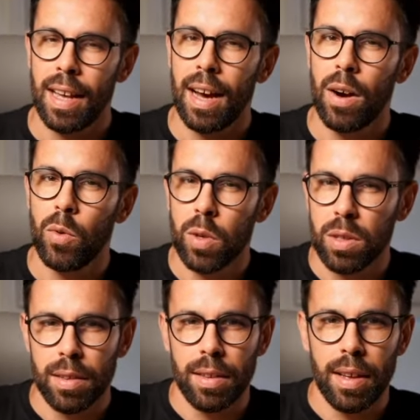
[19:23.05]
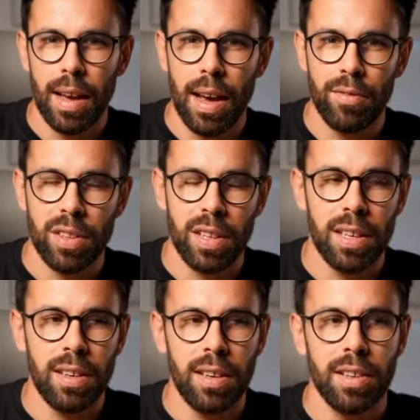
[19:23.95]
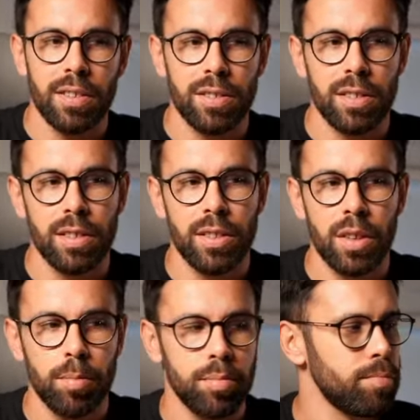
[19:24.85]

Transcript: I will have a link here on the top,